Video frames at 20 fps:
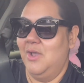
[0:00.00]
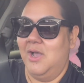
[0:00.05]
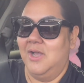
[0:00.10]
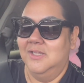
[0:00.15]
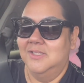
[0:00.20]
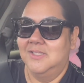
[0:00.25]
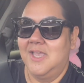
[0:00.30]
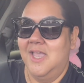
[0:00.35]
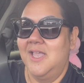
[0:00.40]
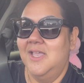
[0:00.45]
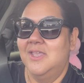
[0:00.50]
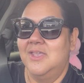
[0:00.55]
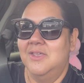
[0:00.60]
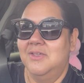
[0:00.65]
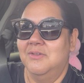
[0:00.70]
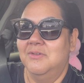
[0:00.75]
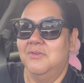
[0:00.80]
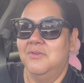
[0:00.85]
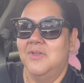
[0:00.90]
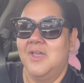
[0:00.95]
I'll take
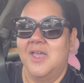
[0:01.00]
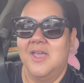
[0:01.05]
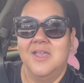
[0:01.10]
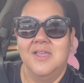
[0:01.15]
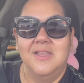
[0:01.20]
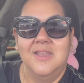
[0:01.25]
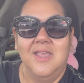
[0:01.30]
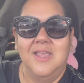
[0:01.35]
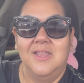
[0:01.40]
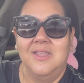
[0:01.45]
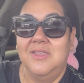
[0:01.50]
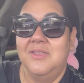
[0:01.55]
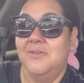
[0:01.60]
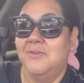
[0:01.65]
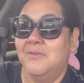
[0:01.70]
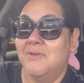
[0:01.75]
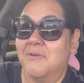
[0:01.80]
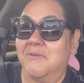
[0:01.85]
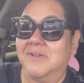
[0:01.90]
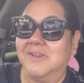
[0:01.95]
you and then you
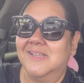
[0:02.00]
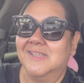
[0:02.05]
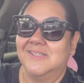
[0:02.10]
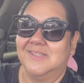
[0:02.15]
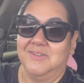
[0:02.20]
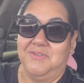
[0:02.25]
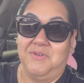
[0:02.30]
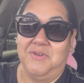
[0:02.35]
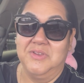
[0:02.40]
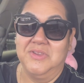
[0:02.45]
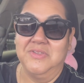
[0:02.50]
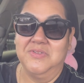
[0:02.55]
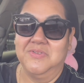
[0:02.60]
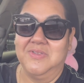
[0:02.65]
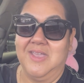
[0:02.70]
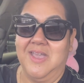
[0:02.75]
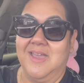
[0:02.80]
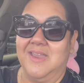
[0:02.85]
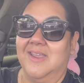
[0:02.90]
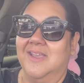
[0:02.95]
go in the store and you
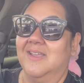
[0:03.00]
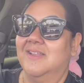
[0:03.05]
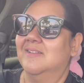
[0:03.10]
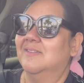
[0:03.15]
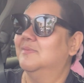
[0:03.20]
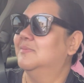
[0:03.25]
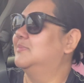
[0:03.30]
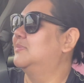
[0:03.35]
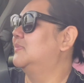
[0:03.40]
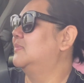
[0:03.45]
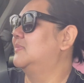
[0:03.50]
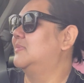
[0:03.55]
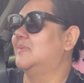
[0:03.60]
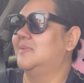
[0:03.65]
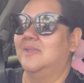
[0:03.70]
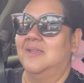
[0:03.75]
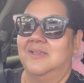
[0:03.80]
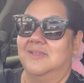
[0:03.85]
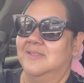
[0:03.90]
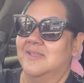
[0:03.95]
get it.
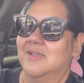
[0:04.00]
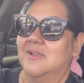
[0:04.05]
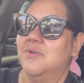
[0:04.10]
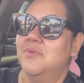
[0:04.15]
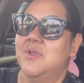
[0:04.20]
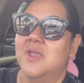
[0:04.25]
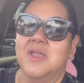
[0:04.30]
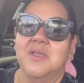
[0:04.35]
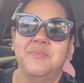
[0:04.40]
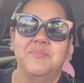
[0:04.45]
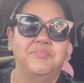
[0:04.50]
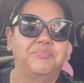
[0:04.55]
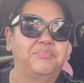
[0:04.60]
And he's like, okay.